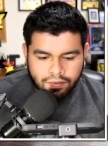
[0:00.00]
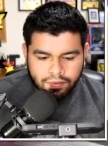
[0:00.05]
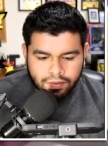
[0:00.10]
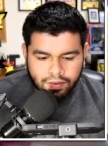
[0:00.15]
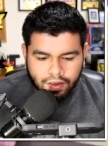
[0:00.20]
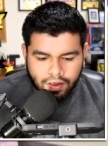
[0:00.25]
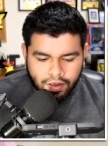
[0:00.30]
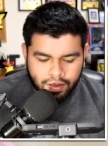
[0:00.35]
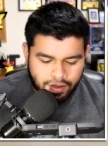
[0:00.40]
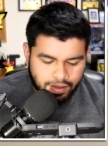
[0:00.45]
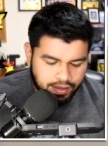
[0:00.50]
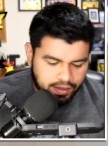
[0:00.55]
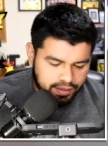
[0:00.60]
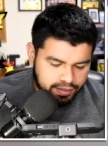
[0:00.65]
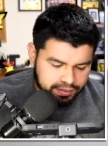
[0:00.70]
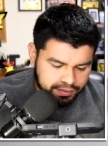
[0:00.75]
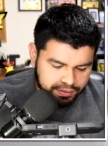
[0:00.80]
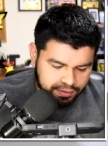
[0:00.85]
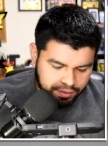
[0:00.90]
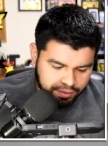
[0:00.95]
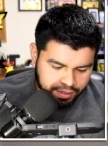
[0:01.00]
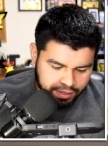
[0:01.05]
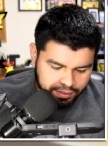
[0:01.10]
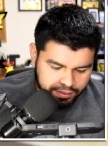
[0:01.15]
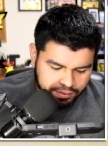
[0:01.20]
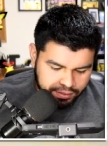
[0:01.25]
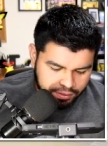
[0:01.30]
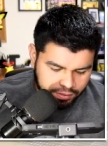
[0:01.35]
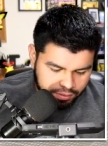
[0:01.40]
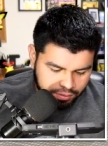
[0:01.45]
Nice. Okay,
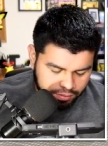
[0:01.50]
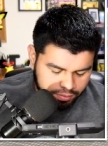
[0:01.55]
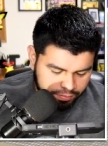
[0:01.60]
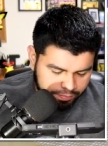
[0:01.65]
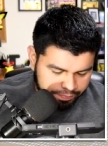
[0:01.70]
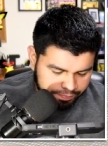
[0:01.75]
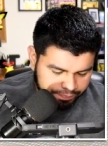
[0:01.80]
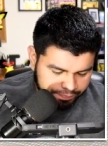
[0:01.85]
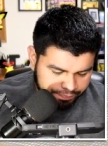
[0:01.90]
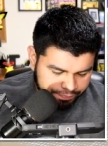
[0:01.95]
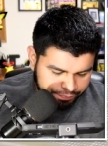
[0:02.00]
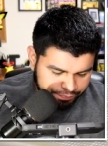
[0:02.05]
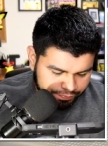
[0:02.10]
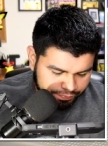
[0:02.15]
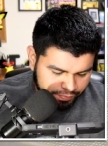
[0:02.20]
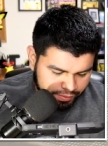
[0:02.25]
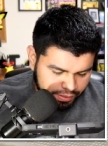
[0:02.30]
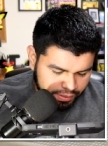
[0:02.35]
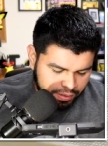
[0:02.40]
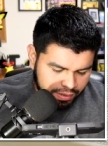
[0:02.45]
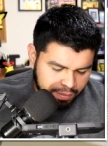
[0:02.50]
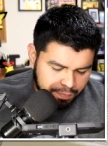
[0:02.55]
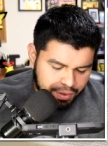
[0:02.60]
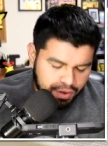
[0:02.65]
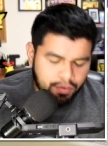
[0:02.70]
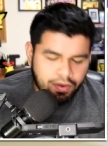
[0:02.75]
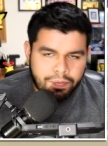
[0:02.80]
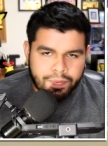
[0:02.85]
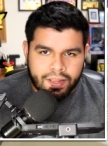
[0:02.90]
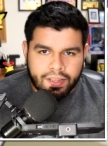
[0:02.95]
so
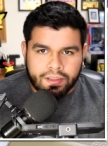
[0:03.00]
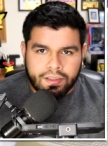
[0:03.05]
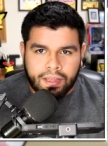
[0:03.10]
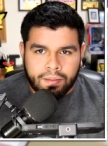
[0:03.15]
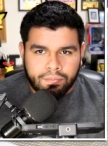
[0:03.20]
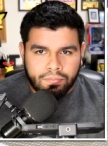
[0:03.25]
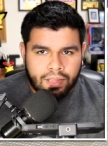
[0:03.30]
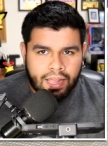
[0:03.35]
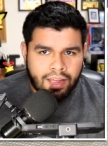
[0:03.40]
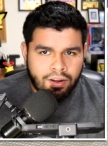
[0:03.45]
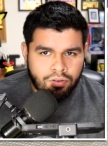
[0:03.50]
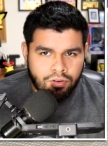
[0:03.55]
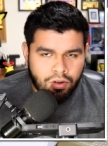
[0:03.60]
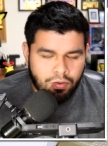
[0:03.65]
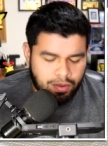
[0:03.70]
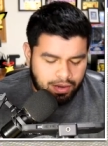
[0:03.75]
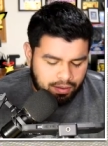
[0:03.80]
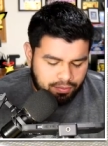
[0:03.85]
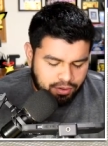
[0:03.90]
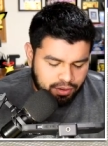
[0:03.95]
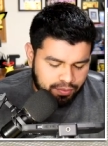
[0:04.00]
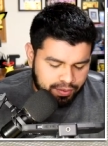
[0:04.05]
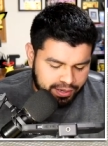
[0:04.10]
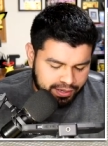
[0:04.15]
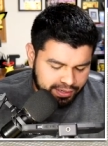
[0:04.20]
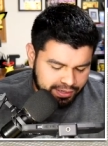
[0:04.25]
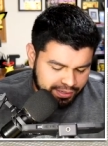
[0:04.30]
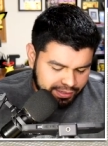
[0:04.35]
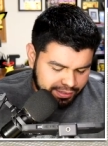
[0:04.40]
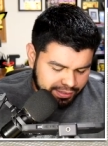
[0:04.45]
bear with me. I don't know what I'm doing.
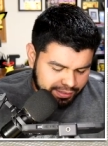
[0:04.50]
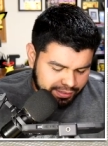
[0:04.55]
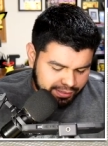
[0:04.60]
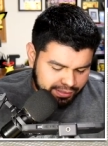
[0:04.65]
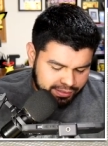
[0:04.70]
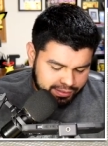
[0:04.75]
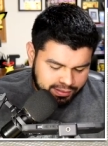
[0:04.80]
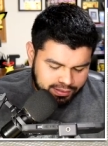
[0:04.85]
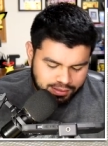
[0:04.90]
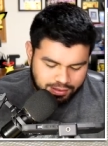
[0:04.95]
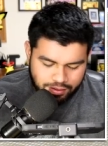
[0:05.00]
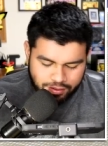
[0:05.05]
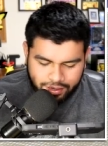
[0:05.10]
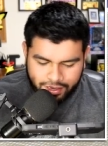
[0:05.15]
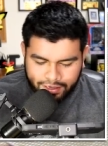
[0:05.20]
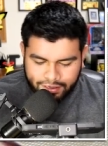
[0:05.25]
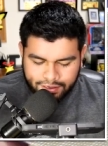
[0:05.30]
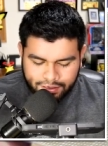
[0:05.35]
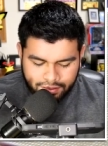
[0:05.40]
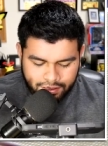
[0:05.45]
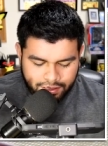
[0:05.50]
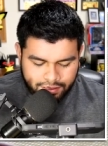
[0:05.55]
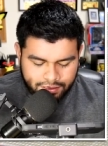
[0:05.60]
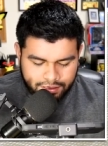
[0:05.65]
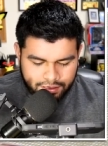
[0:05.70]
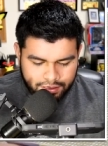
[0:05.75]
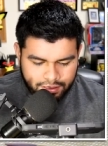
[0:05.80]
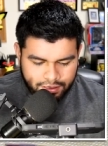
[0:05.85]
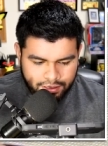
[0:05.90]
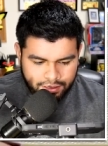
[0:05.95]
Okay, so let's
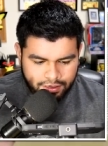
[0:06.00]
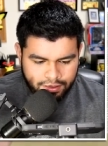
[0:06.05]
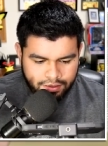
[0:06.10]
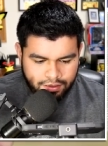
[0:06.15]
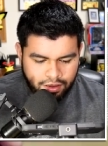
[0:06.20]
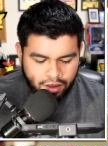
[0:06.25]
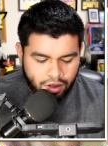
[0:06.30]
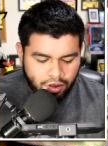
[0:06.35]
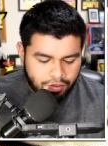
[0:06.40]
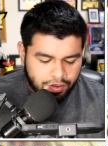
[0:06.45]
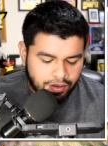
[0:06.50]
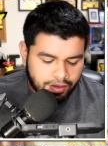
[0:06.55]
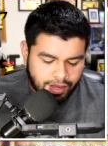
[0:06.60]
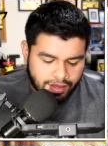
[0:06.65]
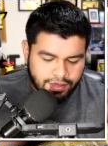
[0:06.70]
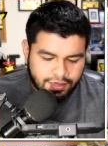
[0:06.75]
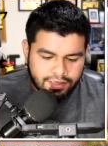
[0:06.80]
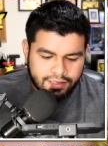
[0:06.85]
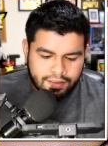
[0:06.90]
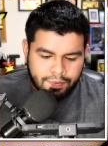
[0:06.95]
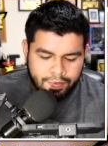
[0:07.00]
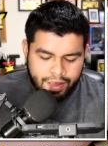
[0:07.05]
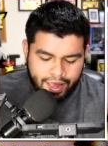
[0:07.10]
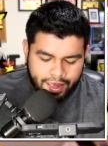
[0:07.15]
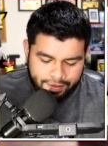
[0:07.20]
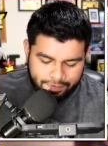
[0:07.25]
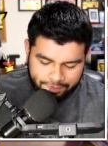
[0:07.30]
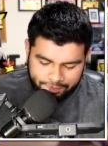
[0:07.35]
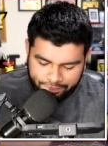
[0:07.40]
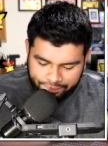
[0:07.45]
see. Oh, okay, this is the map.